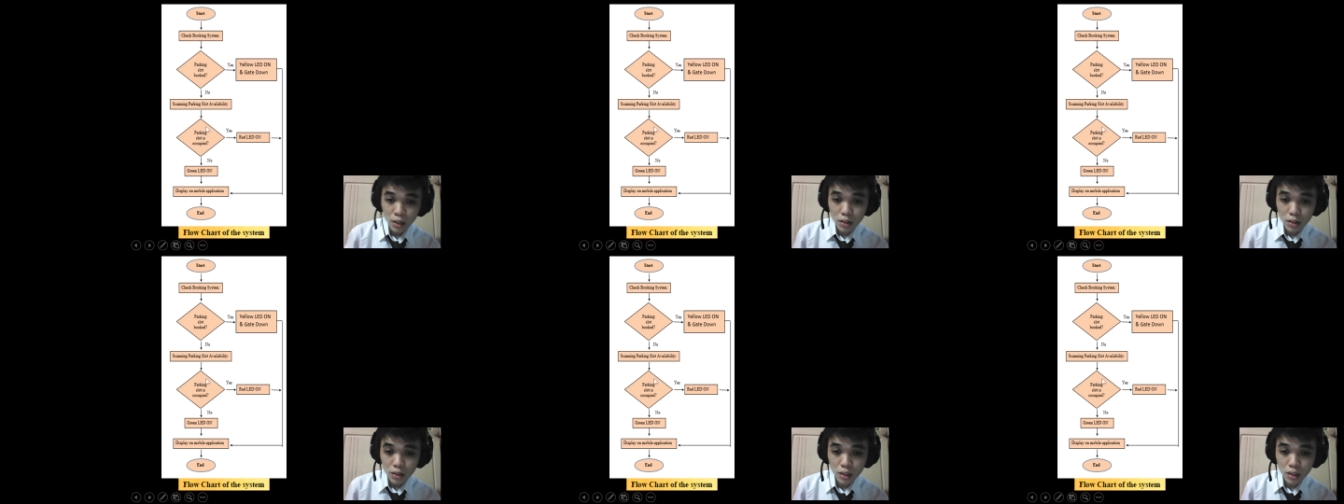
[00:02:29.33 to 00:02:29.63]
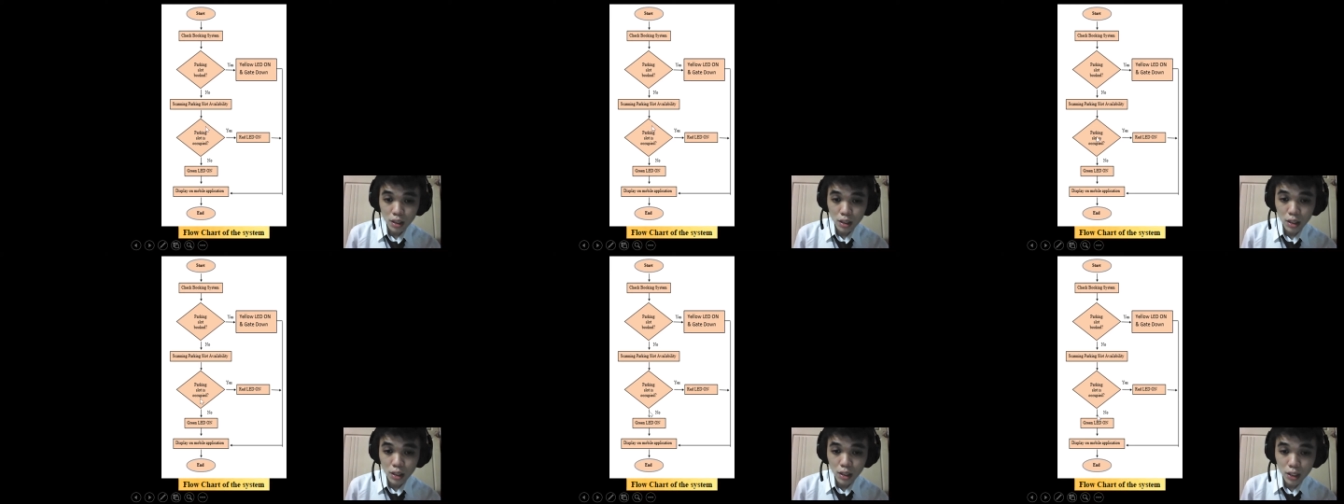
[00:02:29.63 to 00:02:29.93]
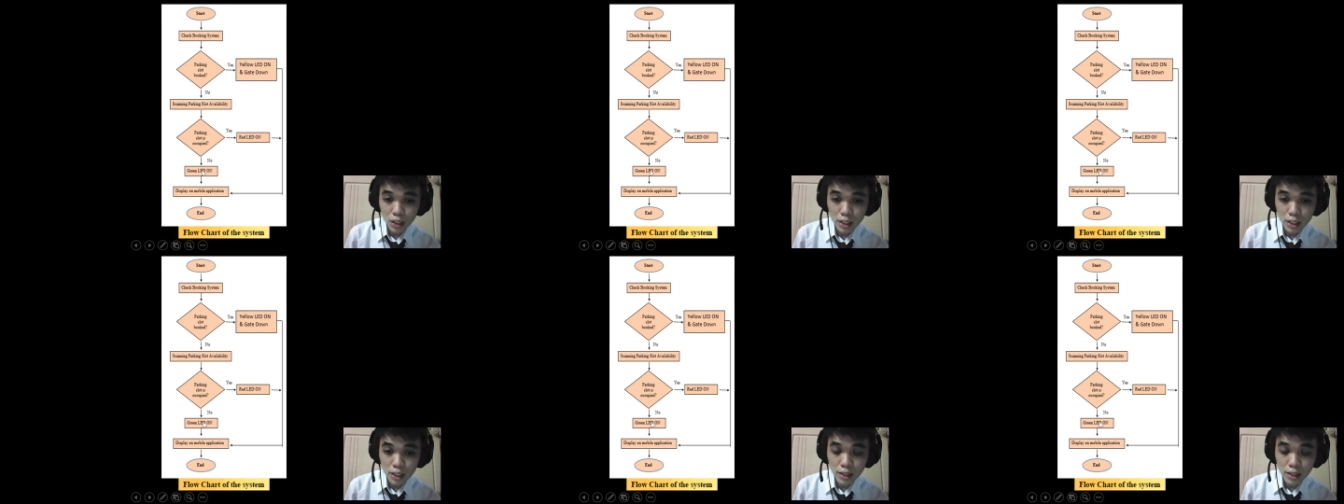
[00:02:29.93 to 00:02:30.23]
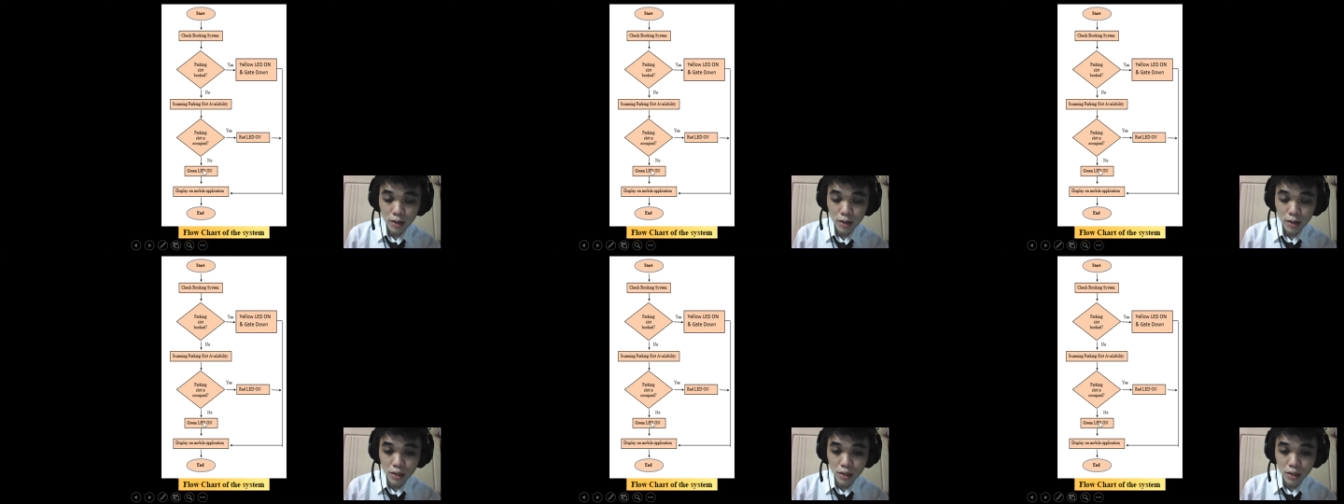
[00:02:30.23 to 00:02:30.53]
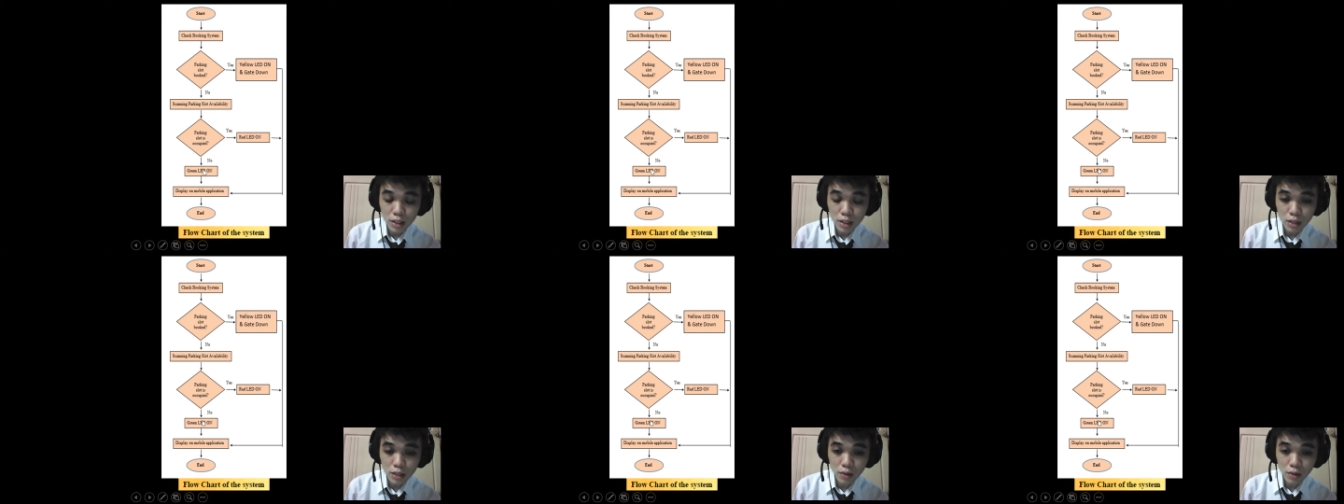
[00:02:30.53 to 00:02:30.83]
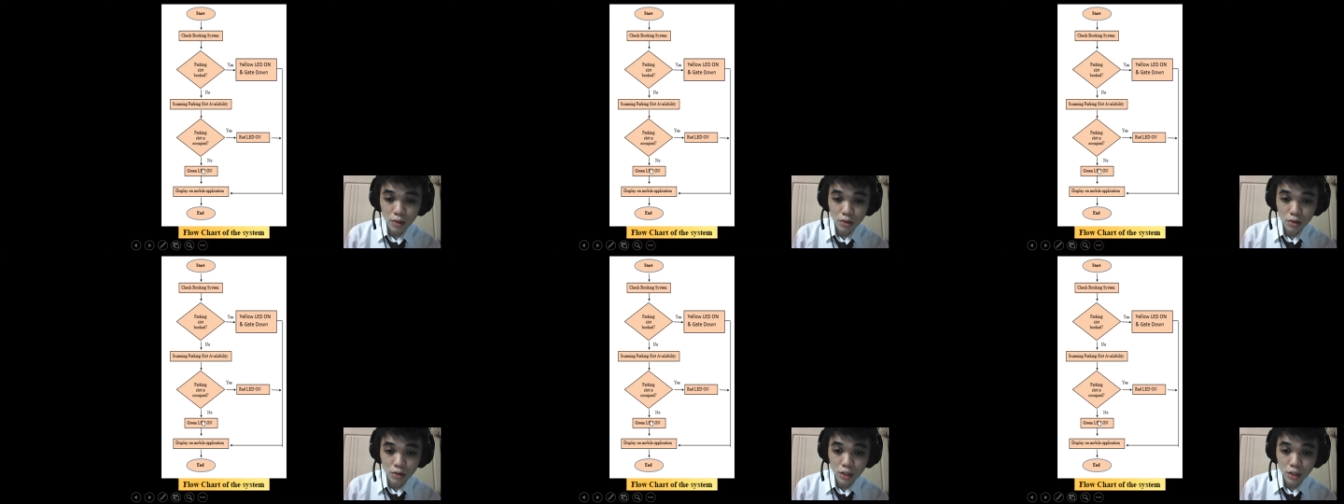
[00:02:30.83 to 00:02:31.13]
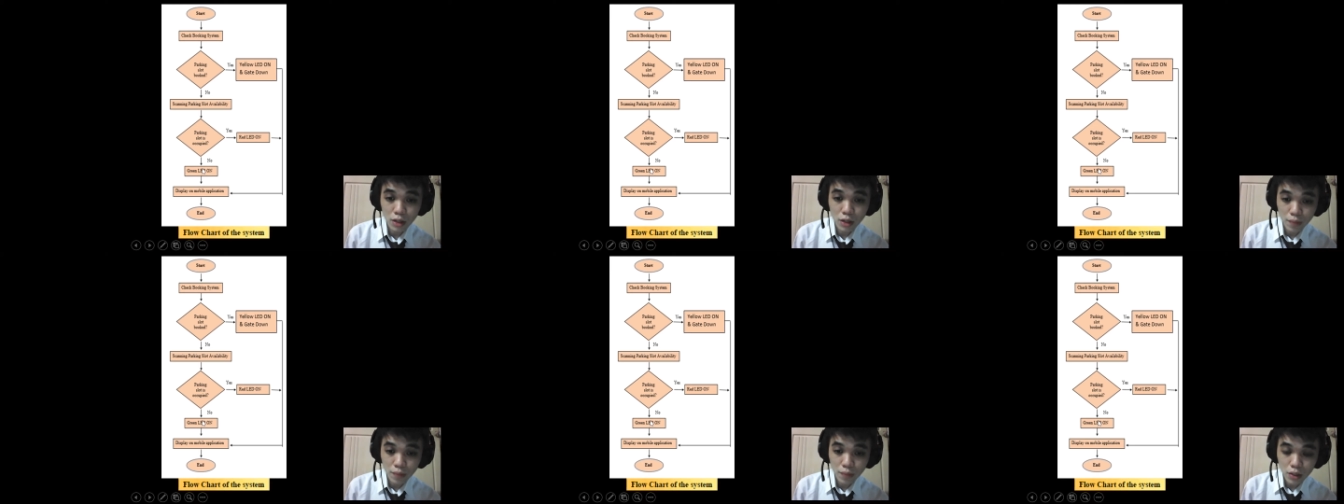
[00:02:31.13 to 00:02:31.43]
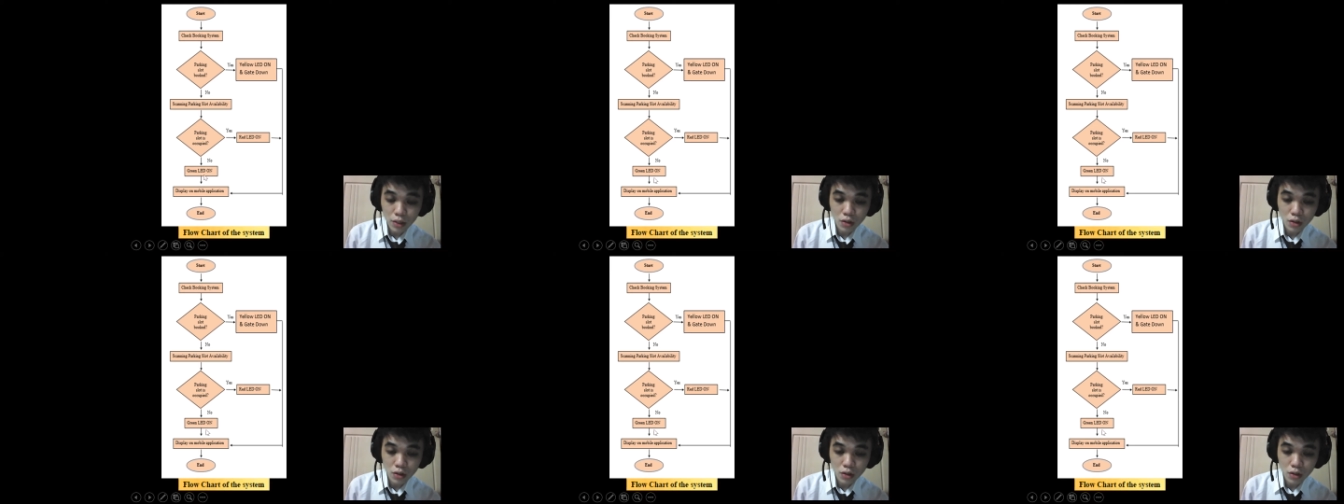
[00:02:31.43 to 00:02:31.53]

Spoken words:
the green LED will turn on.